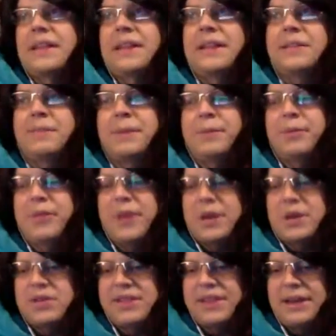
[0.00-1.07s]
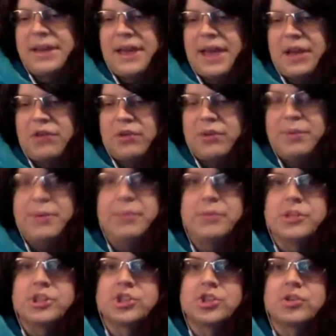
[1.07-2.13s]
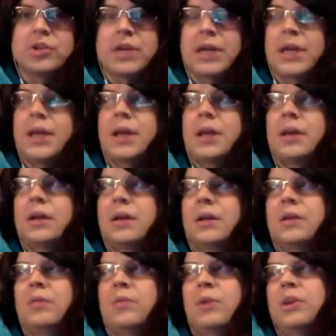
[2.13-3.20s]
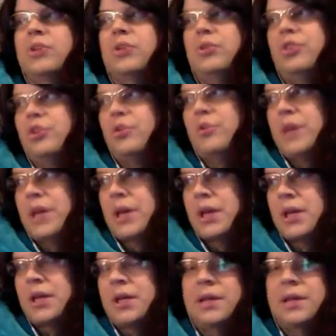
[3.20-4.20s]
these people that are sending angry people to jury, what are you doing?